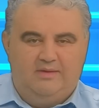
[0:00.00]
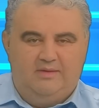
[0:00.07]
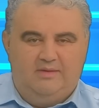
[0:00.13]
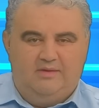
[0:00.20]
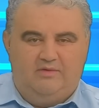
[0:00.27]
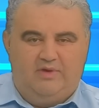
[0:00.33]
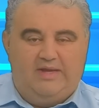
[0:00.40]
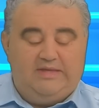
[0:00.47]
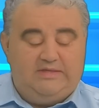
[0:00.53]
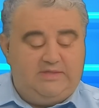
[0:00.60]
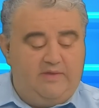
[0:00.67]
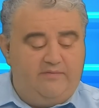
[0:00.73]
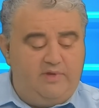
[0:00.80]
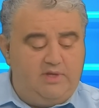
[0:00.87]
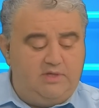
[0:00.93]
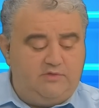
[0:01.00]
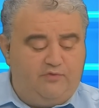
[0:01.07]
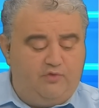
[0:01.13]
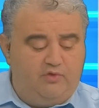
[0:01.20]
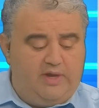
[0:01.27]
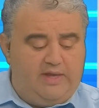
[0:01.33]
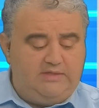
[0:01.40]
Race 7 is
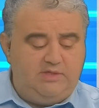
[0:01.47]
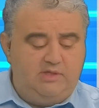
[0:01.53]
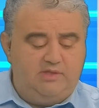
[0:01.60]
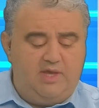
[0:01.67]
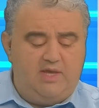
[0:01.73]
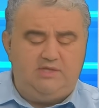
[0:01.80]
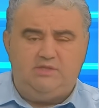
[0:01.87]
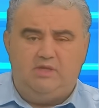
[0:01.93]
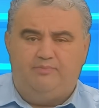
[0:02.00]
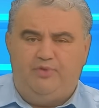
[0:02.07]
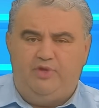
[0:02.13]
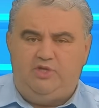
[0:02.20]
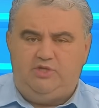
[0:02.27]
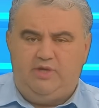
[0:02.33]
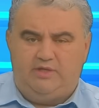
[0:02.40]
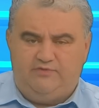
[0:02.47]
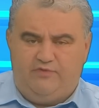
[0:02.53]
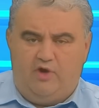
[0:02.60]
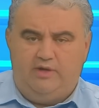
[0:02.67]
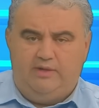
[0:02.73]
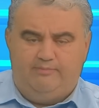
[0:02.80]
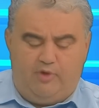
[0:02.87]
for Racing Thanks and appreciates
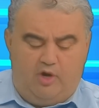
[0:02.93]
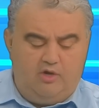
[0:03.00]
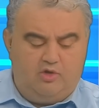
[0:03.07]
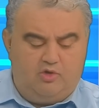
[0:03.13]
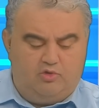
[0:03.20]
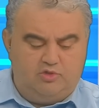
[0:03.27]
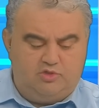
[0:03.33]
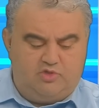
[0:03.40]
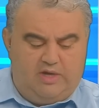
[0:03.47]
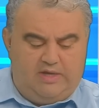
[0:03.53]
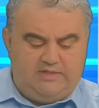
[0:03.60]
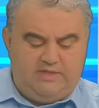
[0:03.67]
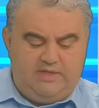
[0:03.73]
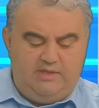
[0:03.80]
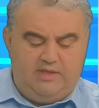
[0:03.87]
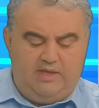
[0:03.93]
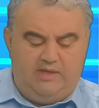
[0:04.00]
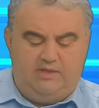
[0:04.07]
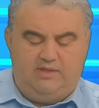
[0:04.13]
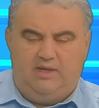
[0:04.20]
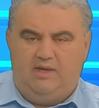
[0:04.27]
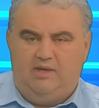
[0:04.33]
Farney Bronkhorst Racing.
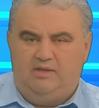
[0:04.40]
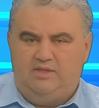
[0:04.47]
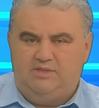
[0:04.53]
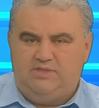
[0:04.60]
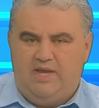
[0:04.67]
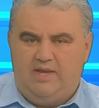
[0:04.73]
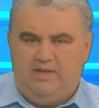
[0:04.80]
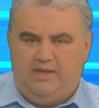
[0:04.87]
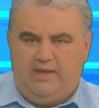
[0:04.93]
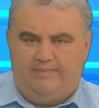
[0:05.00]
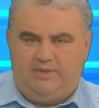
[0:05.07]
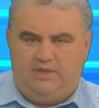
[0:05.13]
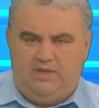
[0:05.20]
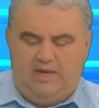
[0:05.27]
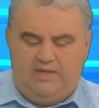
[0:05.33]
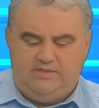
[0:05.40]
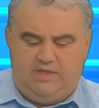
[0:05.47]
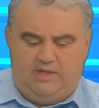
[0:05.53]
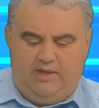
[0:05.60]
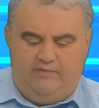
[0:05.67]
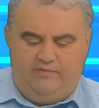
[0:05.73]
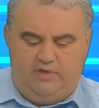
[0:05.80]
This handicap at the 90
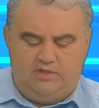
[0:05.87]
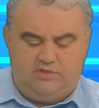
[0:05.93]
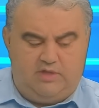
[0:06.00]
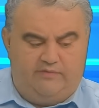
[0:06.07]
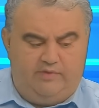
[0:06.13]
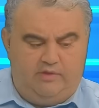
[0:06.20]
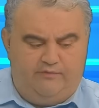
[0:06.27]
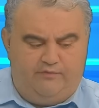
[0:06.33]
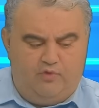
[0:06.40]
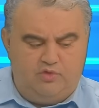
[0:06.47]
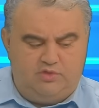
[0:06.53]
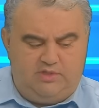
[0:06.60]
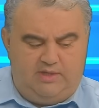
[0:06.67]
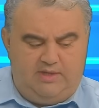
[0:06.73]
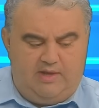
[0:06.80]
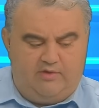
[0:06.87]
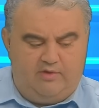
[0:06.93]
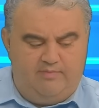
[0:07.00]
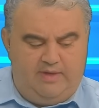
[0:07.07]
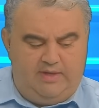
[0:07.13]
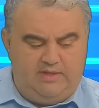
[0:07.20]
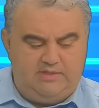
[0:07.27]
level. It's over the 1400
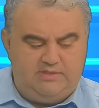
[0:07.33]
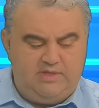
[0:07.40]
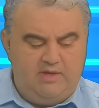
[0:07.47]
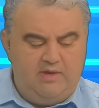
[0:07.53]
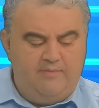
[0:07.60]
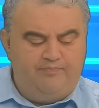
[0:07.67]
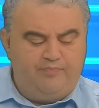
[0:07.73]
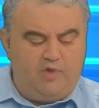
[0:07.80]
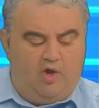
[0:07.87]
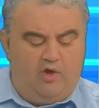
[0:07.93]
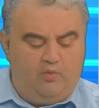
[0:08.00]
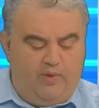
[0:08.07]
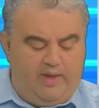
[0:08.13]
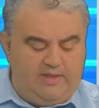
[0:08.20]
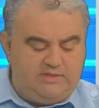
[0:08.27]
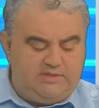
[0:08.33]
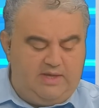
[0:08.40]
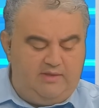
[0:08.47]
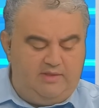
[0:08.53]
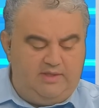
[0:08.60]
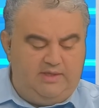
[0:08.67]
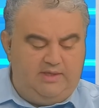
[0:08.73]
metres. On Wednesday,
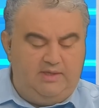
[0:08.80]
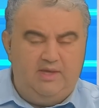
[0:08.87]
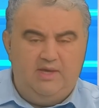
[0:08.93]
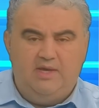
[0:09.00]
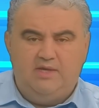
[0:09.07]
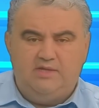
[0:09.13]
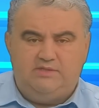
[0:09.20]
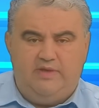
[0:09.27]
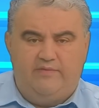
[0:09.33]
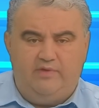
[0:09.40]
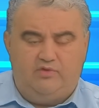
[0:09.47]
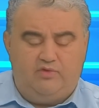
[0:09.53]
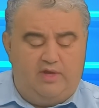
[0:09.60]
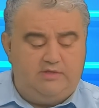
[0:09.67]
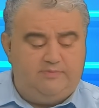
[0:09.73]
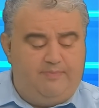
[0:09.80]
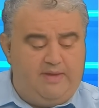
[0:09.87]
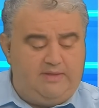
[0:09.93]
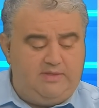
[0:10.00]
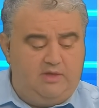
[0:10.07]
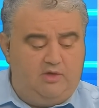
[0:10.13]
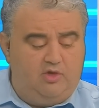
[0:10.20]
the 7th race
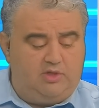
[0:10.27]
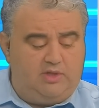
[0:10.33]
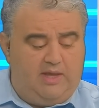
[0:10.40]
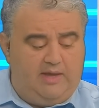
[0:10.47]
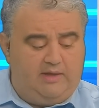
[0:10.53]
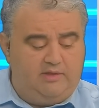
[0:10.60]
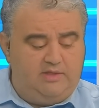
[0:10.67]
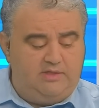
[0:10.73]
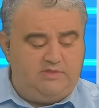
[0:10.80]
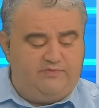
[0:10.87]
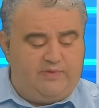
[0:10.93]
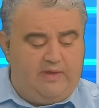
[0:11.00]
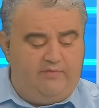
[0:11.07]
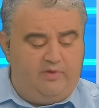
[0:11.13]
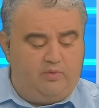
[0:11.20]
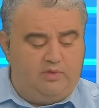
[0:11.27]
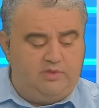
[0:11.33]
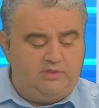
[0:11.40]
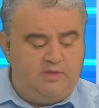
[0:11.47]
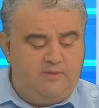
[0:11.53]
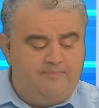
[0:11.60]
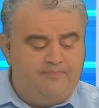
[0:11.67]
betting looked like this. Favourite
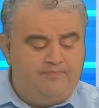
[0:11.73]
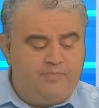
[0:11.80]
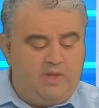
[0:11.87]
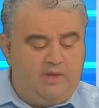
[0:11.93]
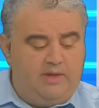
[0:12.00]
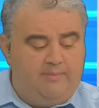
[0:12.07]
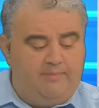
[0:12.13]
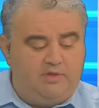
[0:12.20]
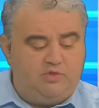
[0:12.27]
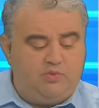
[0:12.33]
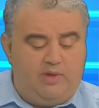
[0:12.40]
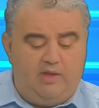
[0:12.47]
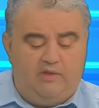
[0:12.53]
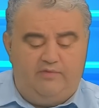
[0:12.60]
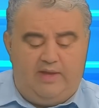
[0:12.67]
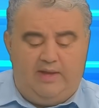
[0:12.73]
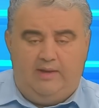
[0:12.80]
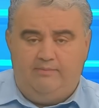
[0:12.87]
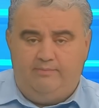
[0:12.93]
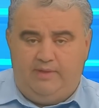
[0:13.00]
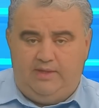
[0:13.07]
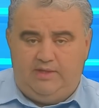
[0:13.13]
was number 12,
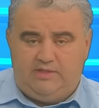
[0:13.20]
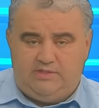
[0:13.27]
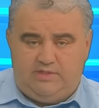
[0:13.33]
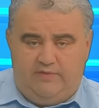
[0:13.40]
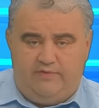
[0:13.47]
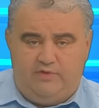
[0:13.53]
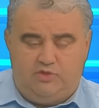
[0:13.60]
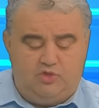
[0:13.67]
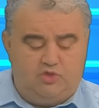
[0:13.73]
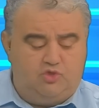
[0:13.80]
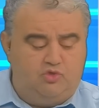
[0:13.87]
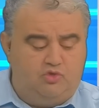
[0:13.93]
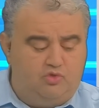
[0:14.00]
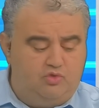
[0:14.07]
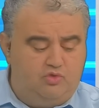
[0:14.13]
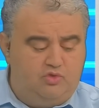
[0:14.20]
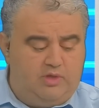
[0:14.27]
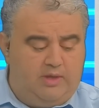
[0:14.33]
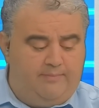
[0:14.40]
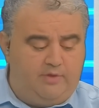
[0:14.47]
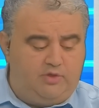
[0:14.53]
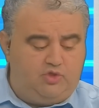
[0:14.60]
LMB at 7 to 2.
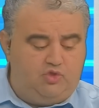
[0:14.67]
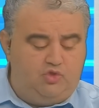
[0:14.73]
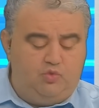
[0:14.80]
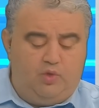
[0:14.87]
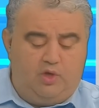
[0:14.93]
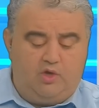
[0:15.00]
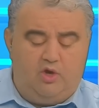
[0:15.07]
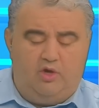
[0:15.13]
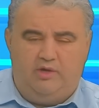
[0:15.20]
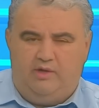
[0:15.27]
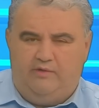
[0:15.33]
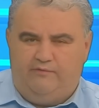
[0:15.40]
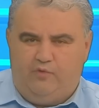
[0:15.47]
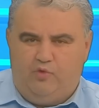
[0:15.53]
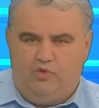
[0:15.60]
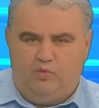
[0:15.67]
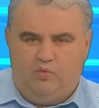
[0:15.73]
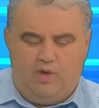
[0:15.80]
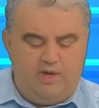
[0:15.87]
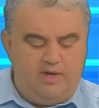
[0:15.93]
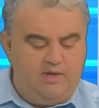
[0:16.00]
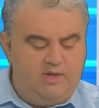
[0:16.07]
Number 2, Wakanda 4 to
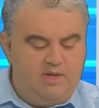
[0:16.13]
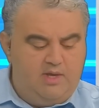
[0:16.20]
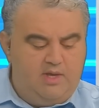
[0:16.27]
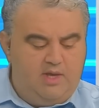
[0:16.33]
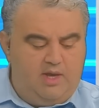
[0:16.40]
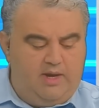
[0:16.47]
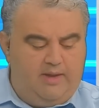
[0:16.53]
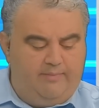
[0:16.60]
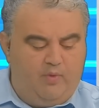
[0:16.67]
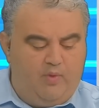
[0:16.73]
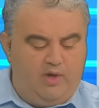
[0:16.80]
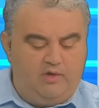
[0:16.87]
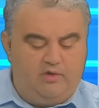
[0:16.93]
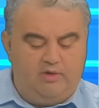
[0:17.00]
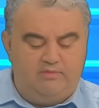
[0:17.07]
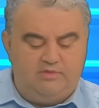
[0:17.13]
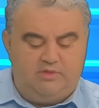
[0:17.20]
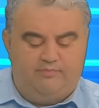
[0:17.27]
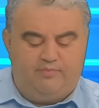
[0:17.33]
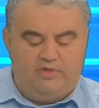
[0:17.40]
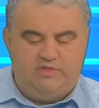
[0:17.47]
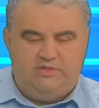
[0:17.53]
1. Number 1, Crimson
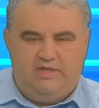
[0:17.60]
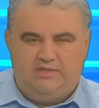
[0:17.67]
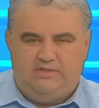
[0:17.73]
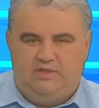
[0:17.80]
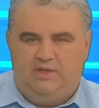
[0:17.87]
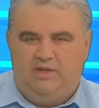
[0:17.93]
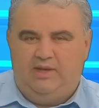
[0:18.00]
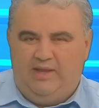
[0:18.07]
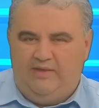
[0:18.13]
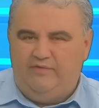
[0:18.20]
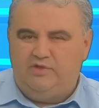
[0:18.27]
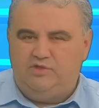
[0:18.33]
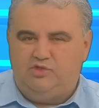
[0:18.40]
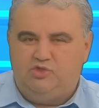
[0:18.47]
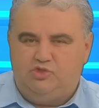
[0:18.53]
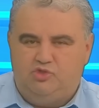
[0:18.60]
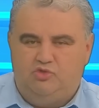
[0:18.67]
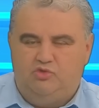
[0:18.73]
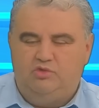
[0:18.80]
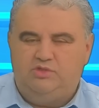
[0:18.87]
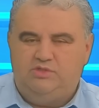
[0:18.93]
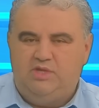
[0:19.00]
Princess at 11 to
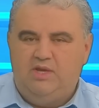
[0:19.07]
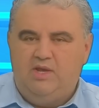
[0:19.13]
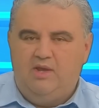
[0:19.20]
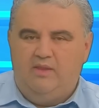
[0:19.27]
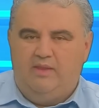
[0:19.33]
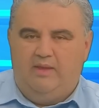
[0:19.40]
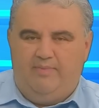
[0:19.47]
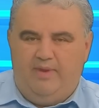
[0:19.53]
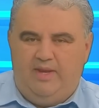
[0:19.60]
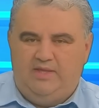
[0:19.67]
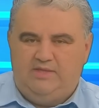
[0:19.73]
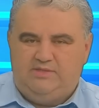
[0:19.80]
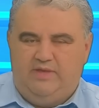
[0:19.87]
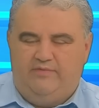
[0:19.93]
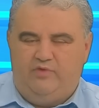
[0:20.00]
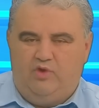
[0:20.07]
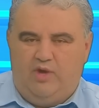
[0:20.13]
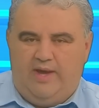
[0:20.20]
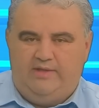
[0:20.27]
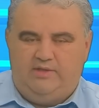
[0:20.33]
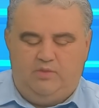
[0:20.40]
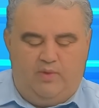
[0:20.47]
2. They're betting 7 or
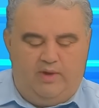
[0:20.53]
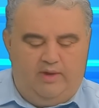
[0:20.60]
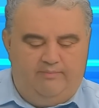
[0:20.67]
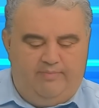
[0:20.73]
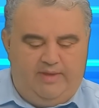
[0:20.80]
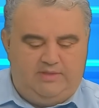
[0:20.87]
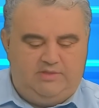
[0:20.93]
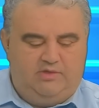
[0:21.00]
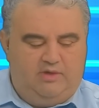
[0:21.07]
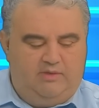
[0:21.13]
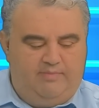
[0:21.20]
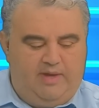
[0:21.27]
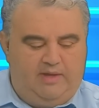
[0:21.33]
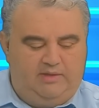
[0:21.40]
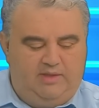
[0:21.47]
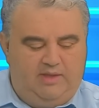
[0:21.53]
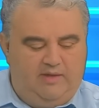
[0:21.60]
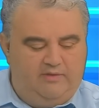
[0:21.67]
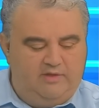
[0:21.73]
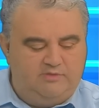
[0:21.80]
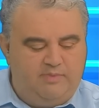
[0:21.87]
8 to 1 and better about the others.